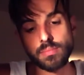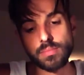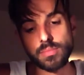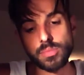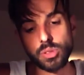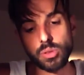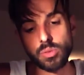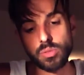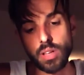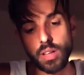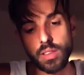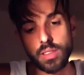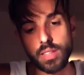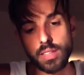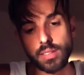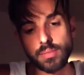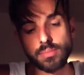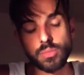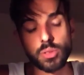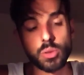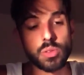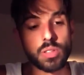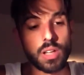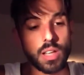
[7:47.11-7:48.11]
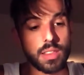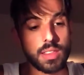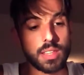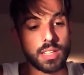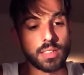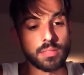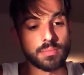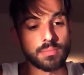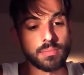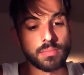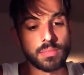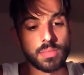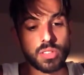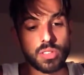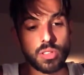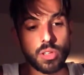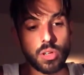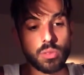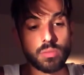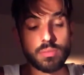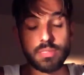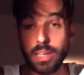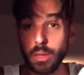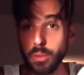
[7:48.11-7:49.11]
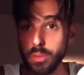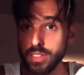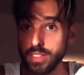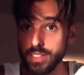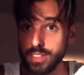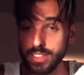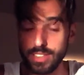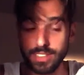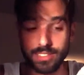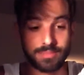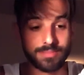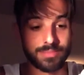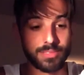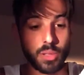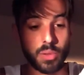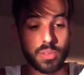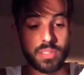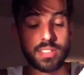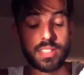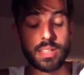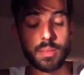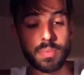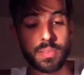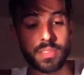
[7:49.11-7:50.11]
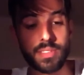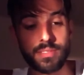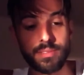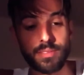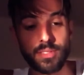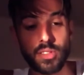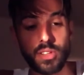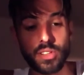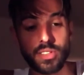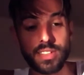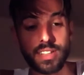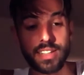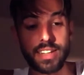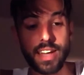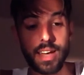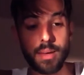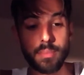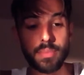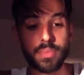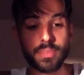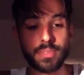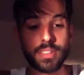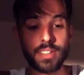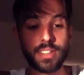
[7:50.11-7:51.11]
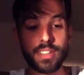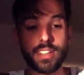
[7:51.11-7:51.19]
Do nothing. Do nothing. So that was easy. No steps, just a nap.